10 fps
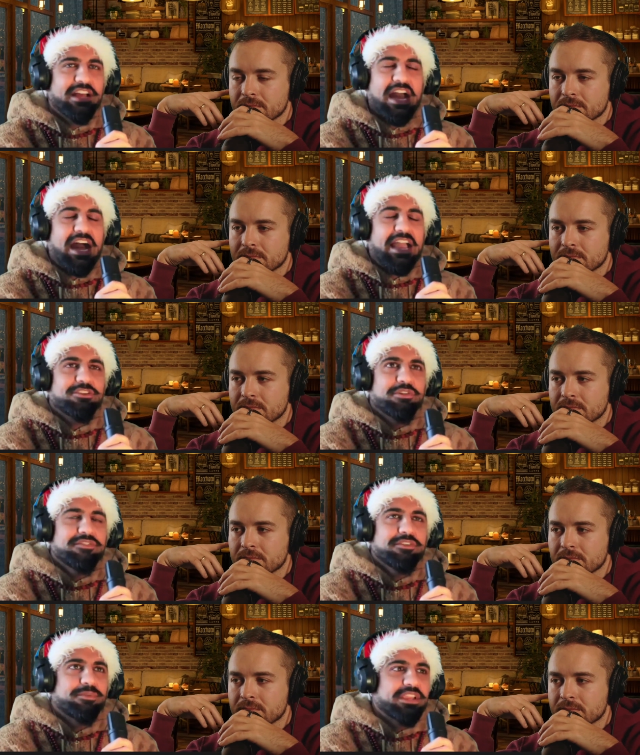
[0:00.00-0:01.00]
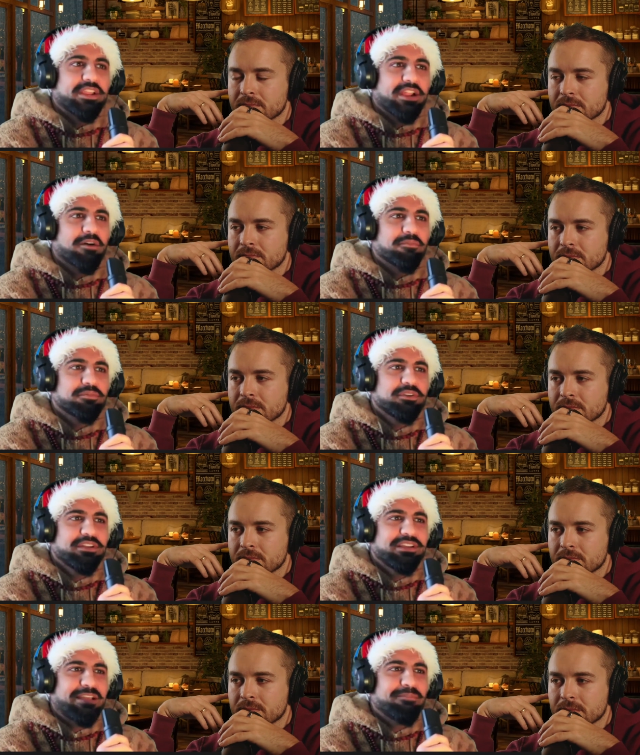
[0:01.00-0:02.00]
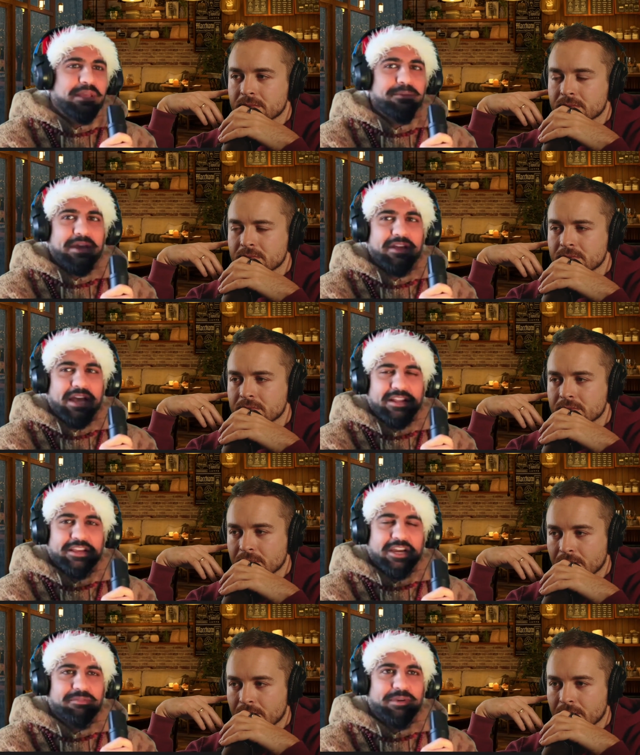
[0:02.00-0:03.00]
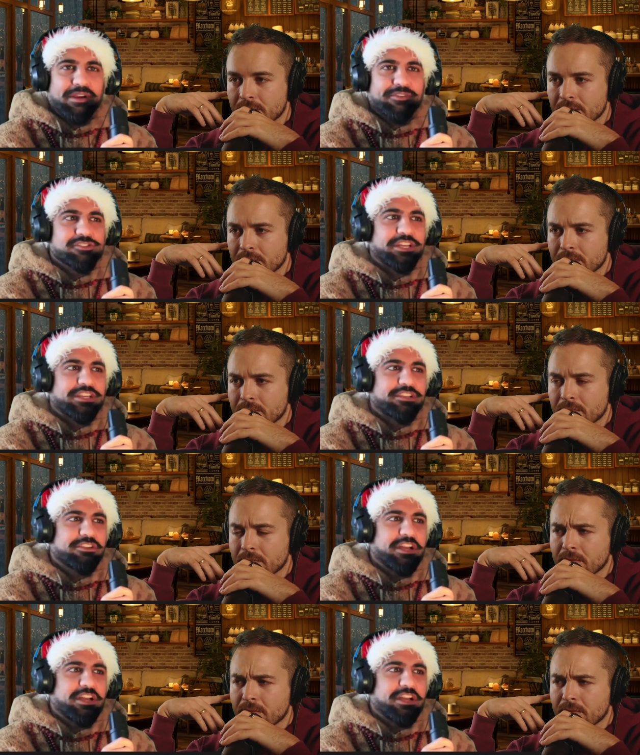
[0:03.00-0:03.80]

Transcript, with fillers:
Speaker 1: I don't even bring it up. And, pe and and like a couple of my friends are like, I